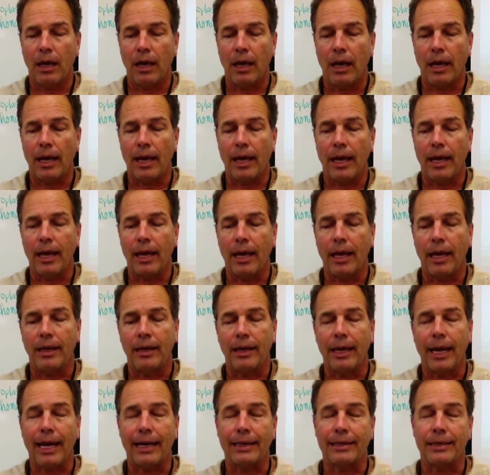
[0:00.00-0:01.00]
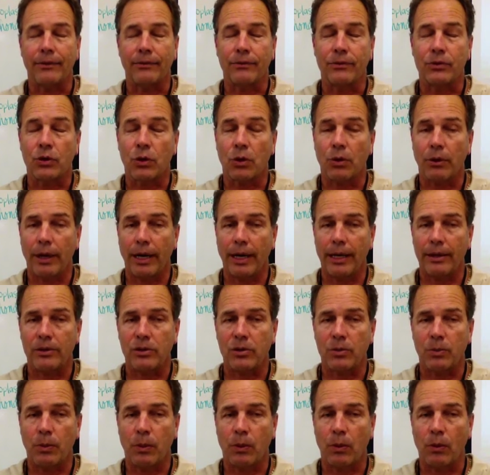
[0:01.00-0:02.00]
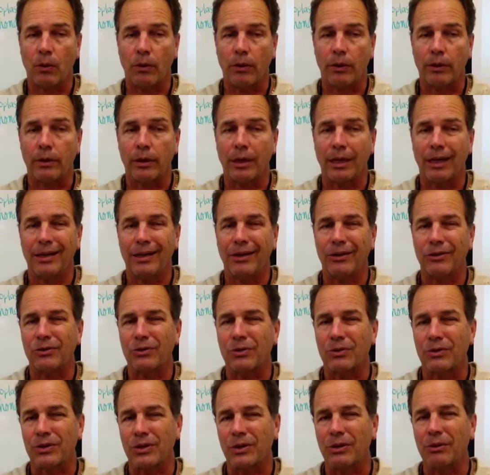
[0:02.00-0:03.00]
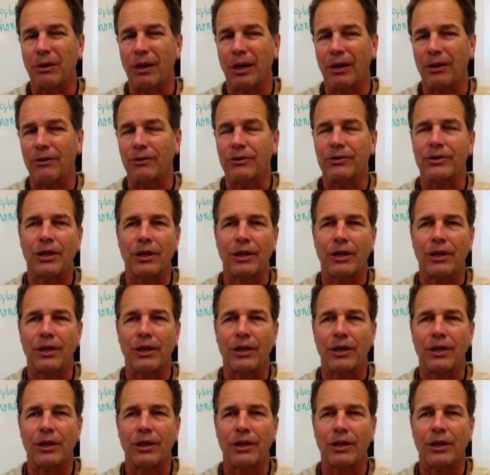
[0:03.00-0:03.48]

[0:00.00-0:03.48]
and active transport, and those were two others.